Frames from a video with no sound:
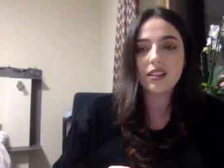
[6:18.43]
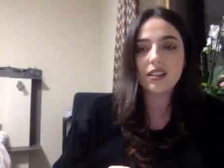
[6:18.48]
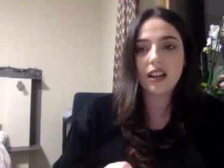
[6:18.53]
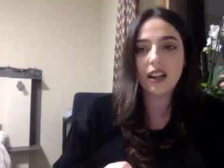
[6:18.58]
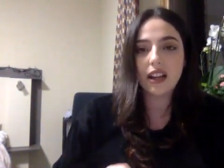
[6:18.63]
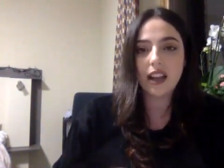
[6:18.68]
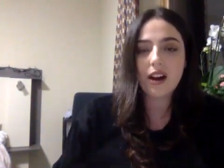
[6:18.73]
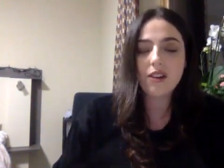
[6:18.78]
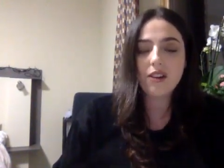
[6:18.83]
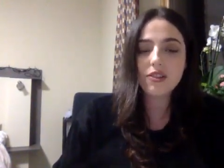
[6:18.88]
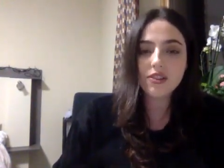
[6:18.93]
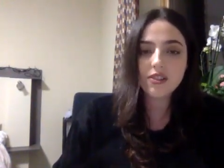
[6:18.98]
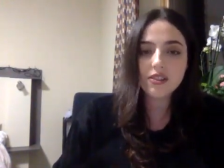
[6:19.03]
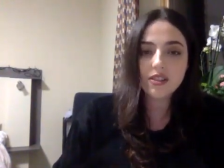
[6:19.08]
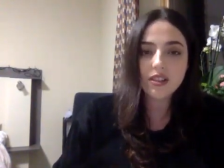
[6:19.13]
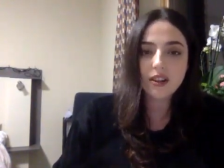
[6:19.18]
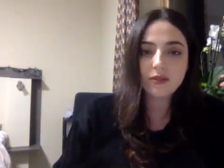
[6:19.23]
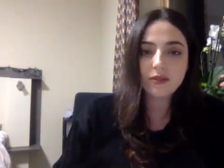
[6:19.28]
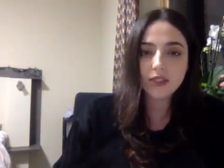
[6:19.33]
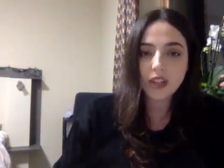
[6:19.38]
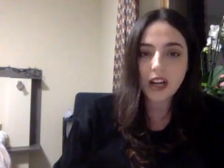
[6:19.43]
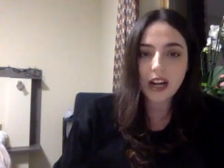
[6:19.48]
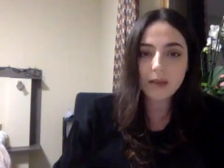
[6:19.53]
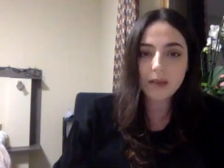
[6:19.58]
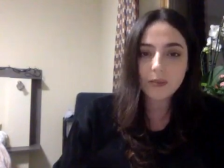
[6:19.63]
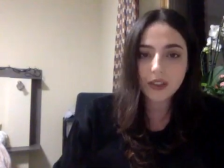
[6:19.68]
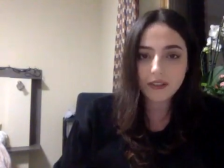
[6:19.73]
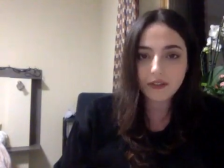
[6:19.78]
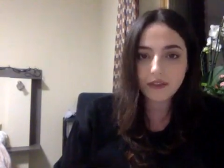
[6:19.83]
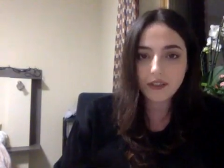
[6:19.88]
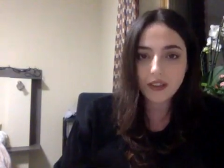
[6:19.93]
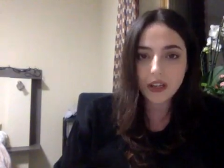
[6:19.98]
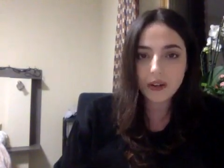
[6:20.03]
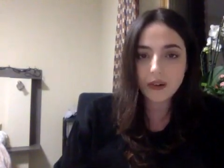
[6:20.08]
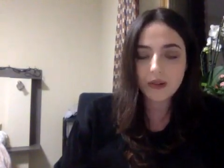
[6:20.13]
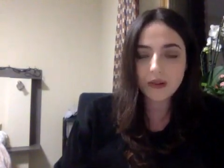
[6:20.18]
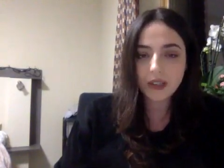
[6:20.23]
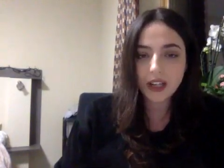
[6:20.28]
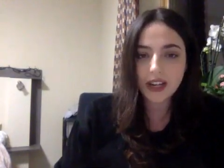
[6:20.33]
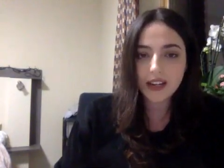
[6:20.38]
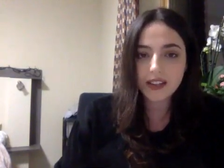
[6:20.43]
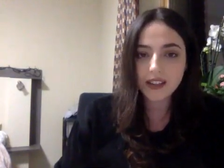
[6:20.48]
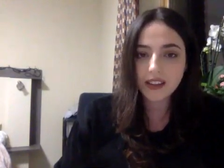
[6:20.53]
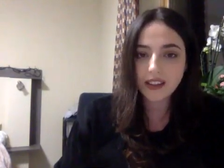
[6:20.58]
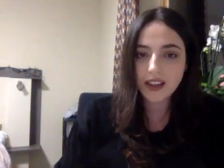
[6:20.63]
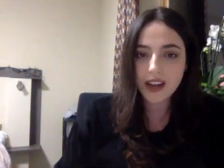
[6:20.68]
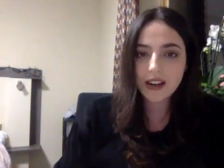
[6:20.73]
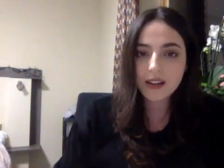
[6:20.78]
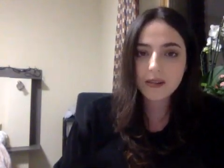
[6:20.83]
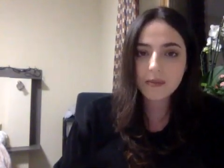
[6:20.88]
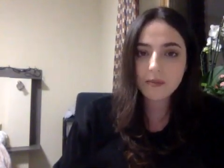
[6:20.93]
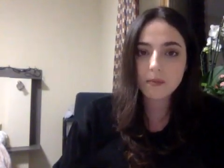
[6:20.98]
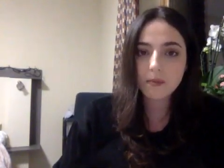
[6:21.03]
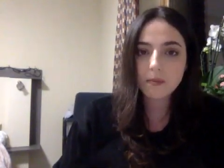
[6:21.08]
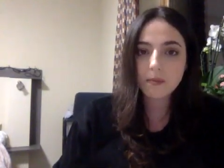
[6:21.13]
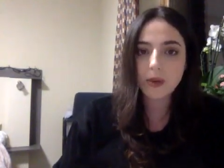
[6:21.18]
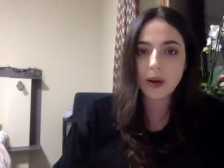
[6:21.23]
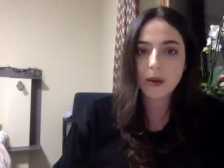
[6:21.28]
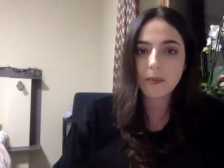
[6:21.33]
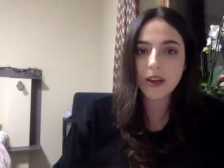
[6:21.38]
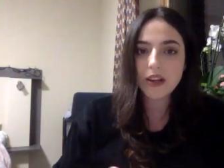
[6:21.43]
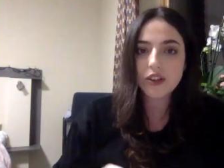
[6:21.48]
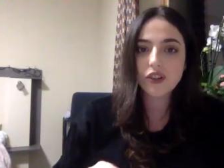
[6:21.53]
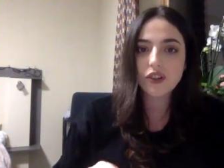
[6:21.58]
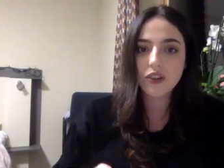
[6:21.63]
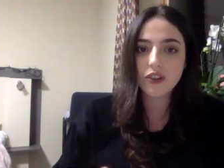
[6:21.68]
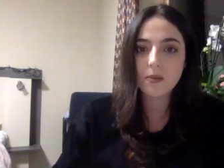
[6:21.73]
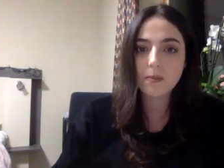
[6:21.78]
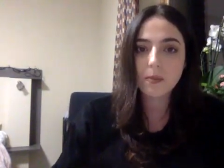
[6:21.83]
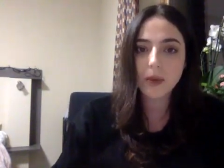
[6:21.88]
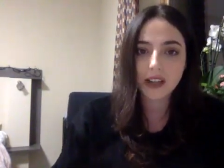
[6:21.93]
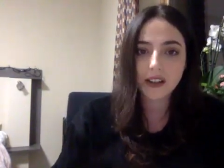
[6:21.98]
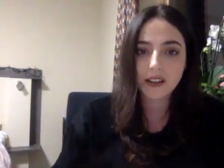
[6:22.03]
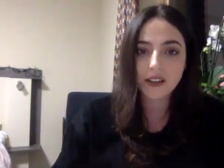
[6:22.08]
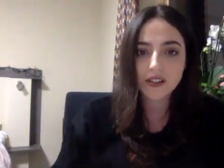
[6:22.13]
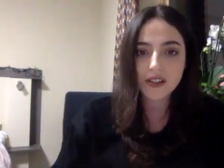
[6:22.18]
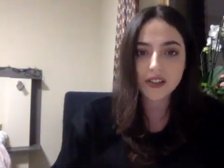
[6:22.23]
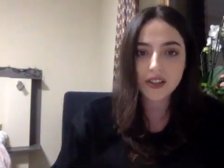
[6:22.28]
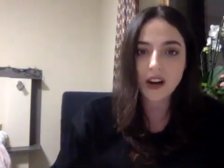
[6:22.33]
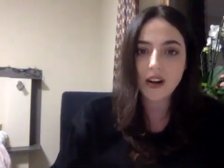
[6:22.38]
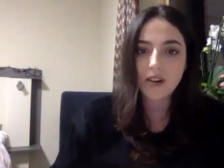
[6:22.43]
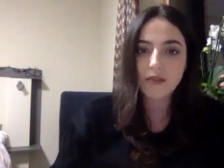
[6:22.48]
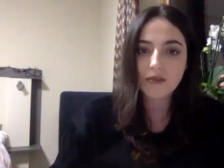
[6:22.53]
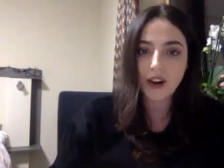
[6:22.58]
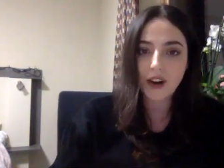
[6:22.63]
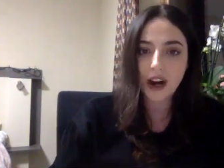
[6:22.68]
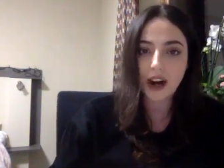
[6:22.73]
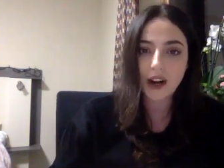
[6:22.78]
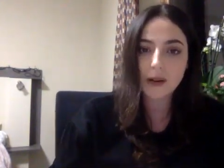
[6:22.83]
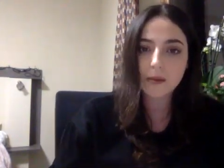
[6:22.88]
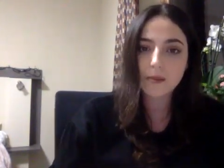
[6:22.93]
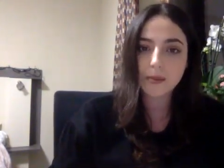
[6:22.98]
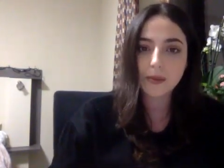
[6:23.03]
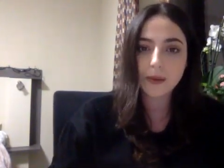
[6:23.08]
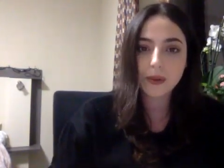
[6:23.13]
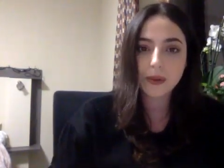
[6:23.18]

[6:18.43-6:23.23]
allow yourself time to feel like that but make sure you pick yourself up